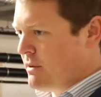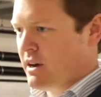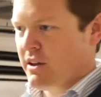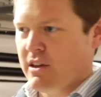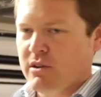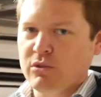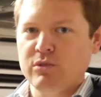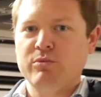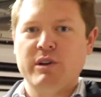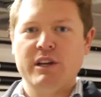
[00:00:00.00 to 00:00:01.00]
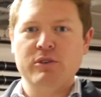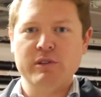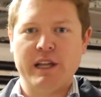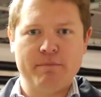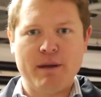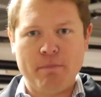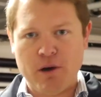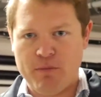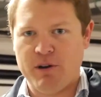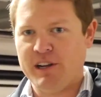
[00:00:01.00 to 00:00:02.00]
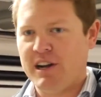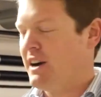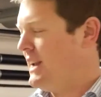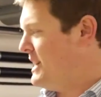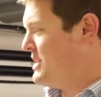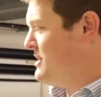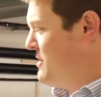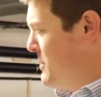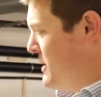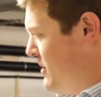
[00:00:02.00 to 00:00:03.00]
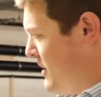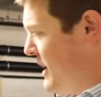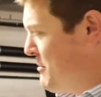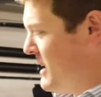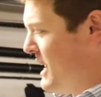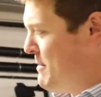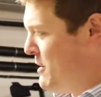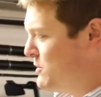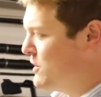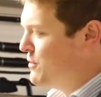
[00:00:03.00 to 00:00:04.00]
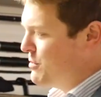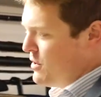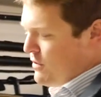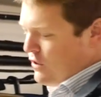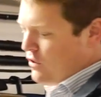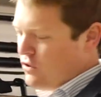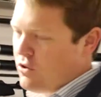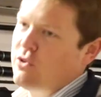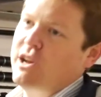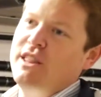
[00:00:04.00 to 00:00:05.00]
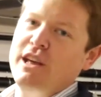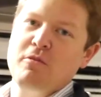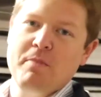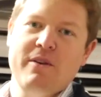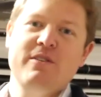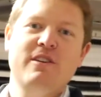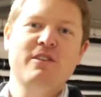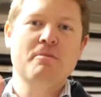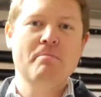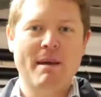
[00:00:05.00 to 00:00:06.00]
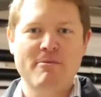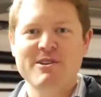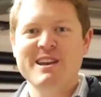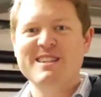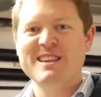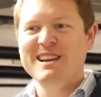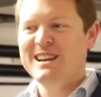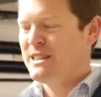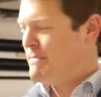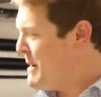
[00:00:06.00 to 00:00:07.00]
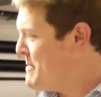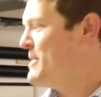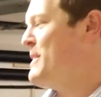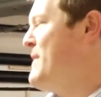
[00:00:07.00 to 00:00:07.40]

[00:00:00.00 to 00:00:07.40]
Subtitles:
of cars here are all what I call like my permanent car collection, the ones that I'm going to keep hold of because of the story, the experiences, the memories, the moments I've